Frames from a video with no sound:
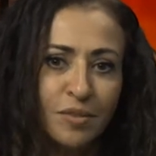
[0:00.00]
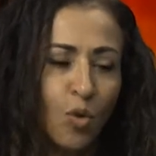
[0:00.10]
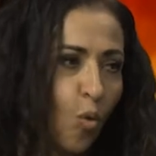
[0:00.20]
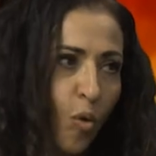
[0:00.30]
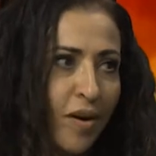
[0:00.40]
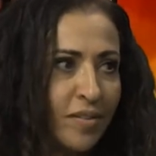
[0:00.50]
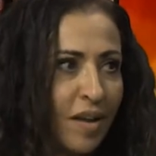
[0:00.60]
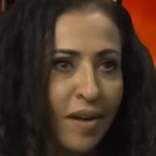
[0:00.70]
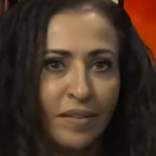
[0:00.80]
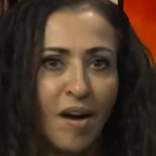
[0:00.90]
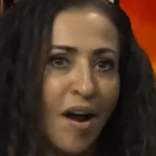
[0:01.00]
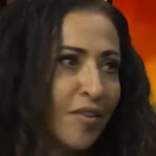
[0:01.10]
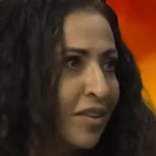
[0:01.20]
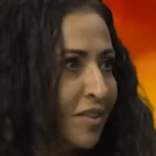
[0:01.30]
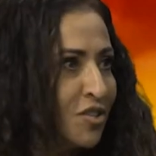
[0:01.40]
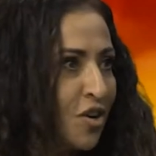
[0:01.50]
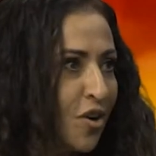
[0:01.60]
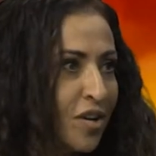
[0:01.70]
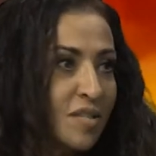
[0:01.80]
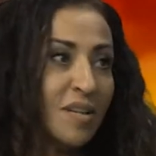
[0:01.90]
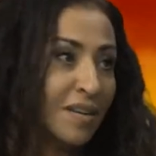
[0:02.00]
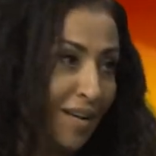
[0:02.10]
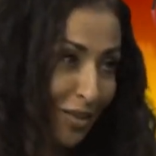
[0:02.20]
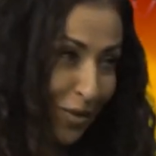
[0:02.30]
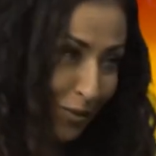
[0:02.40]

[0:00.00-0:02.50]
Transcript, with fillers: court and hiring attorneys. And I know